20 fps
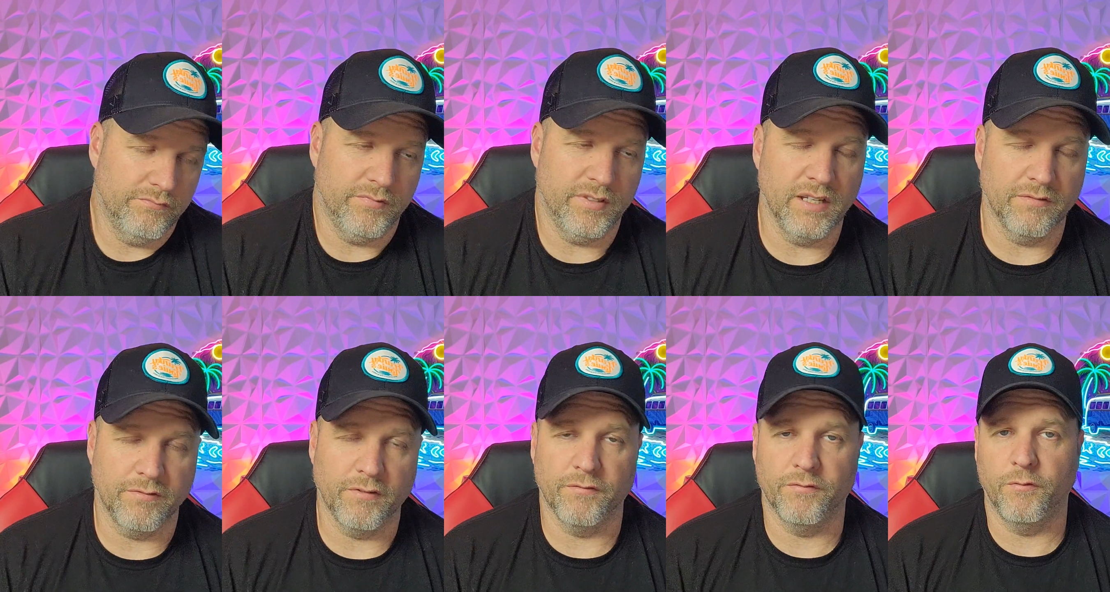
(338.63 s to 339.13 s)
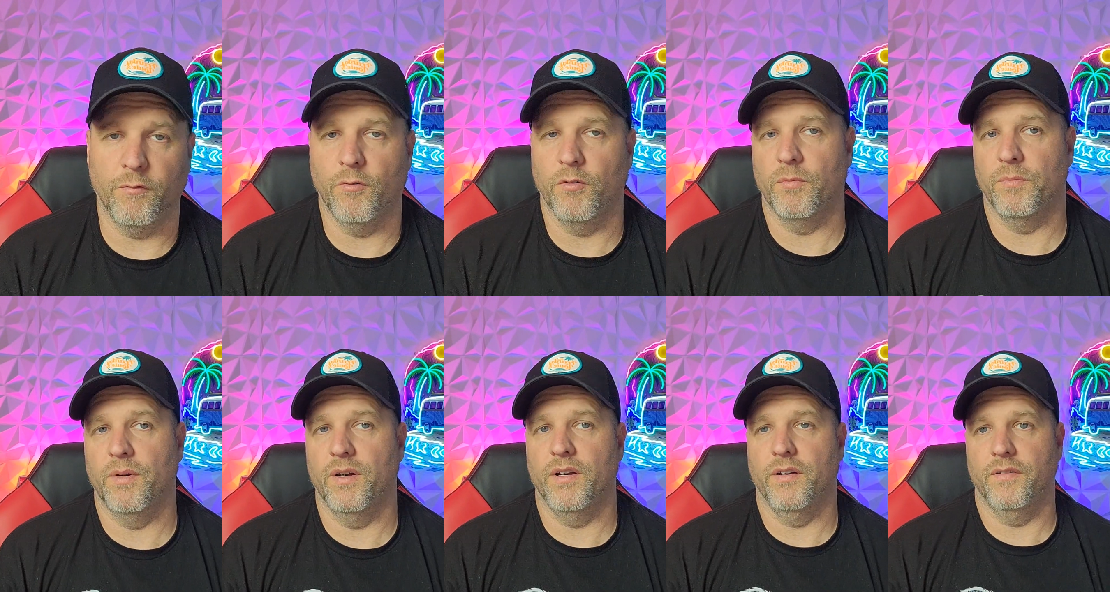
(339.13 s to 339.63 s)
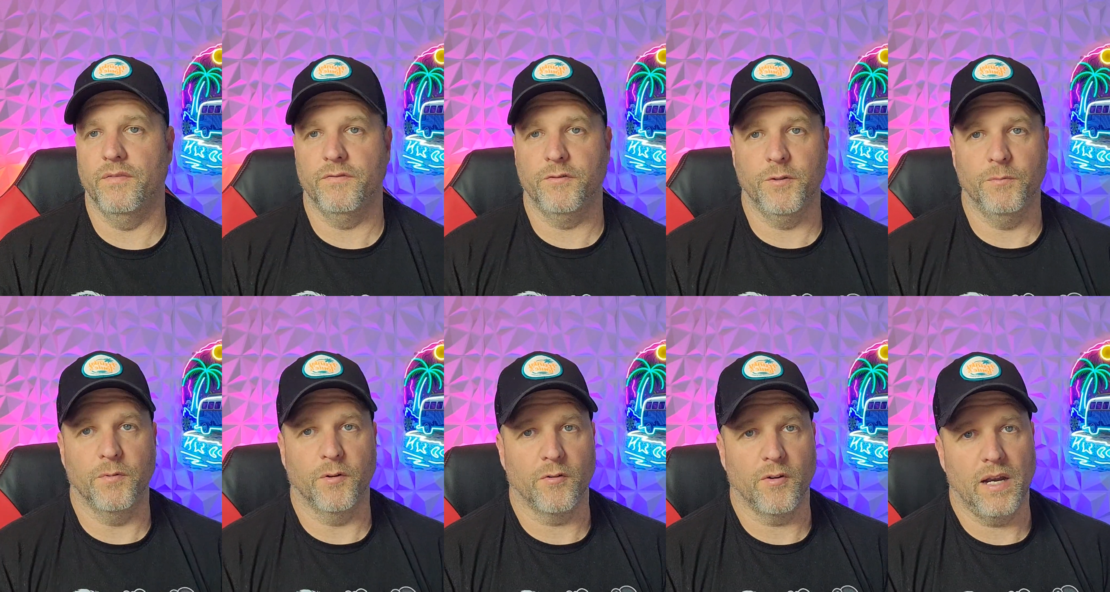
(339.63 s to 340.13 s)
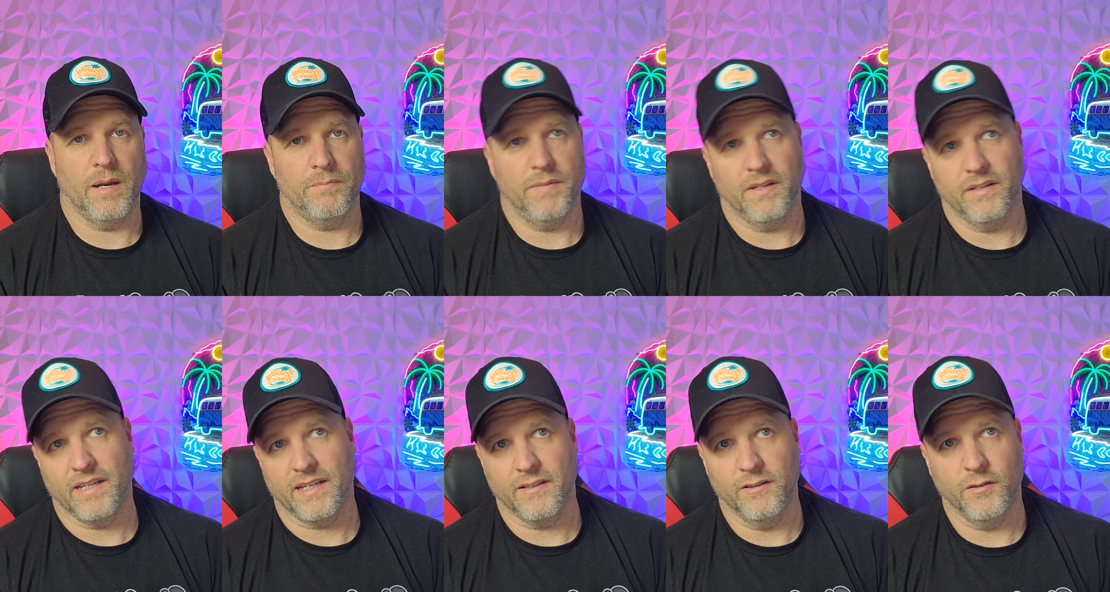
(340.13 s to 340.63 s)
different form of super
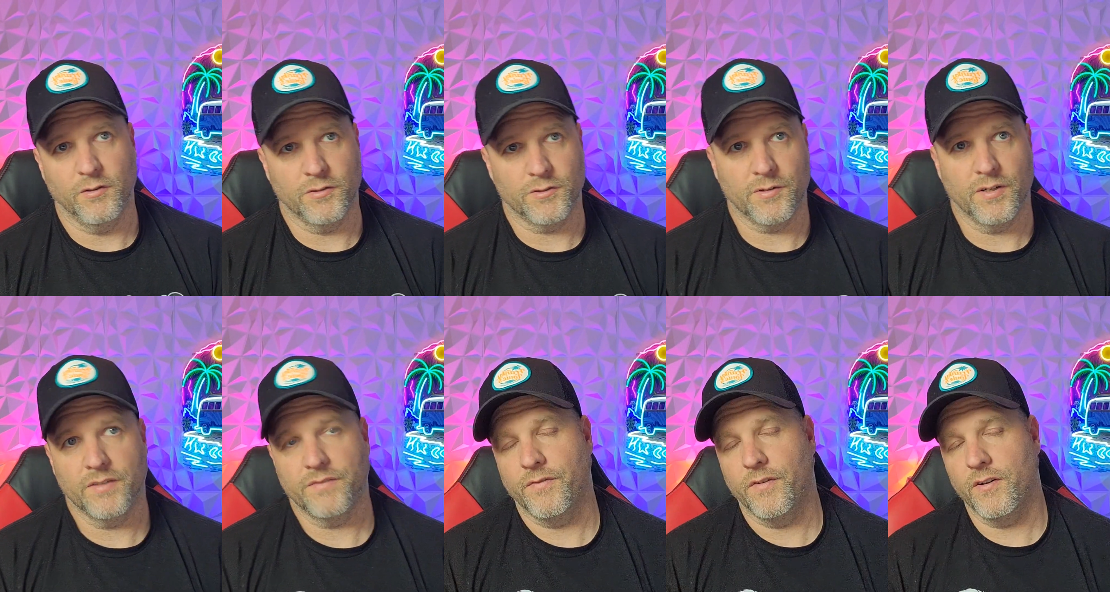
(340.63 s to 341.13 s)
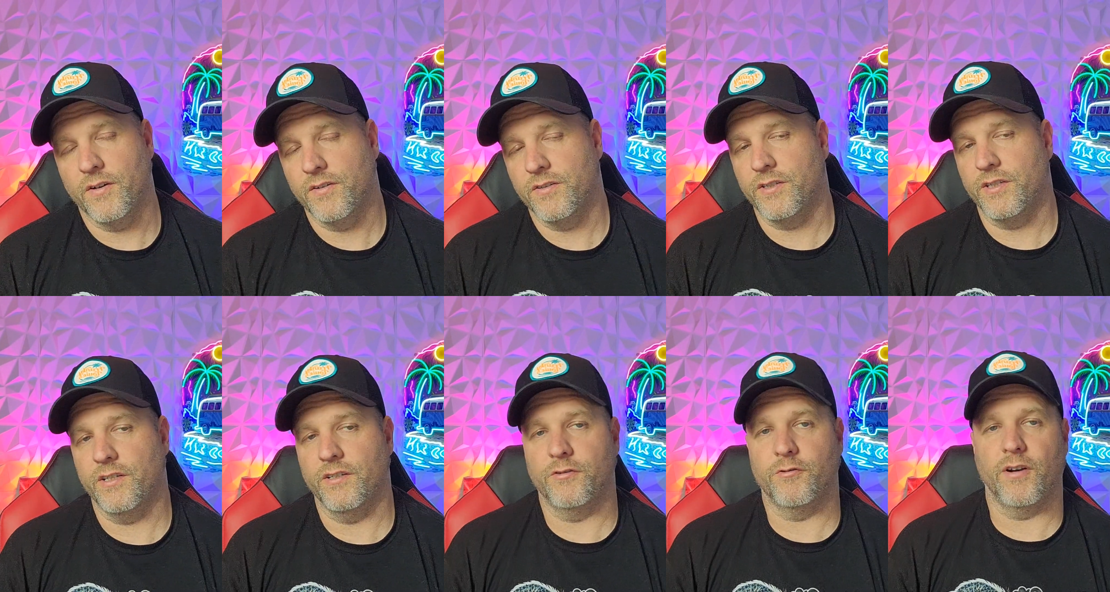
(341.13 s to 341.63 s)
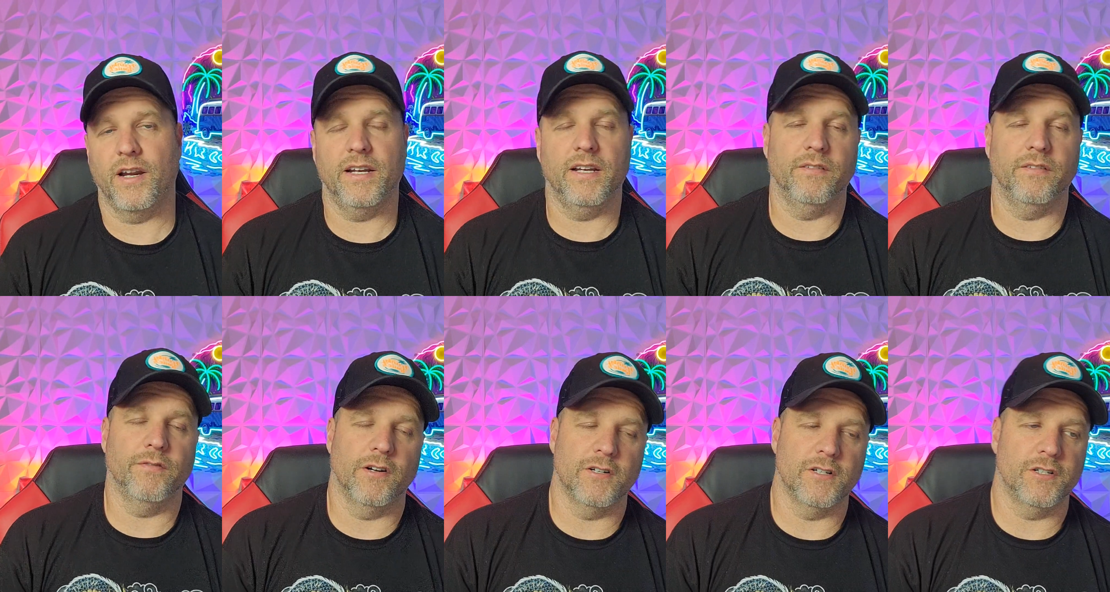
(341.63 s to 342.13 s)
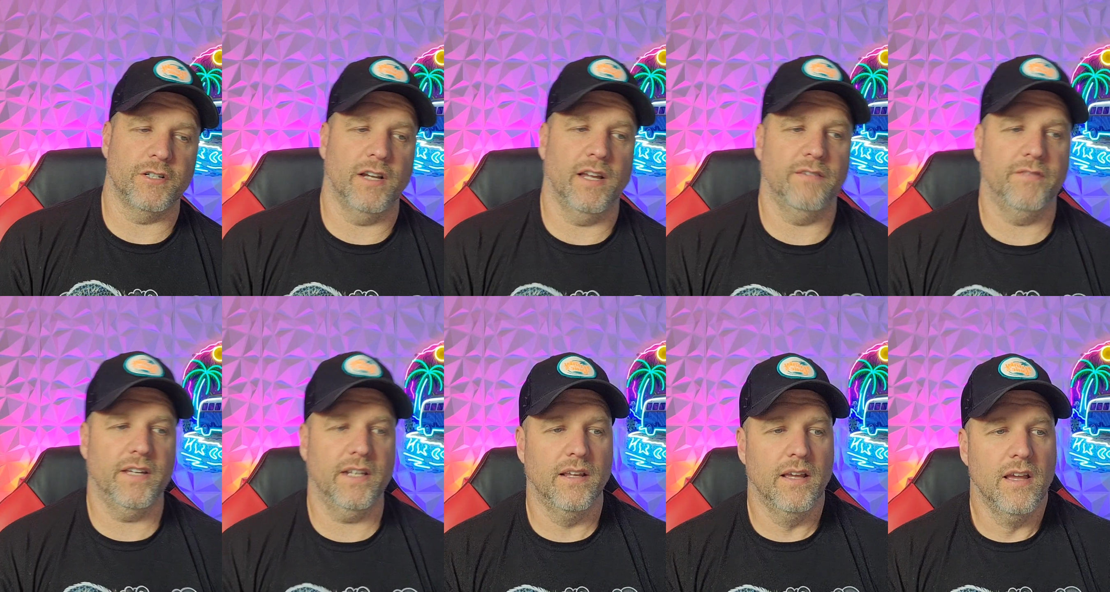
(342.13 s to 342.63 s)
cropping, like a low stress version, training version
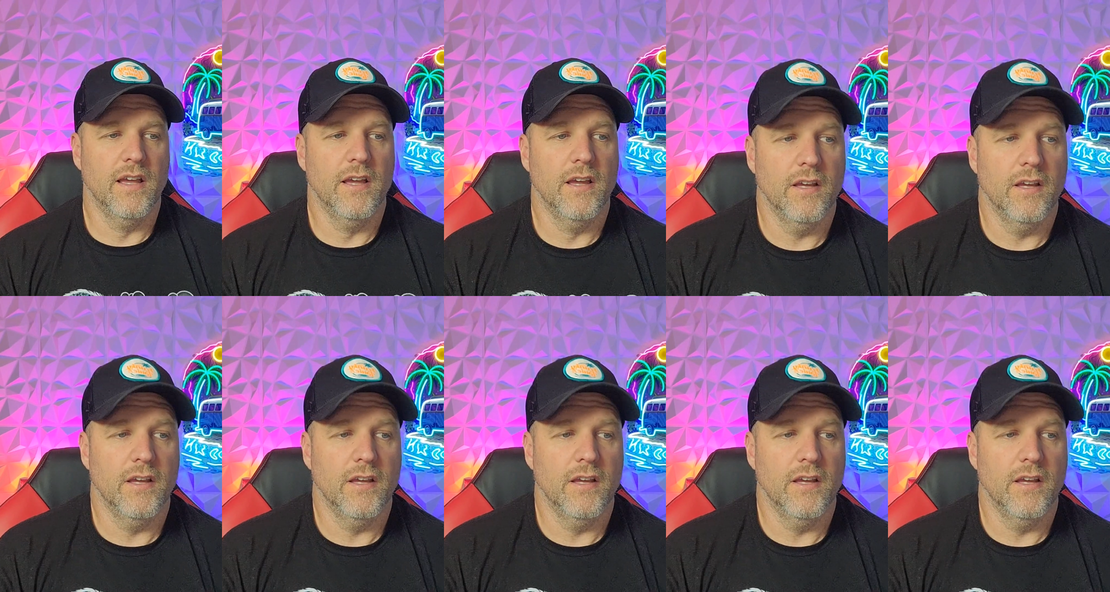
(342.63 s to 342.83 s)
of it.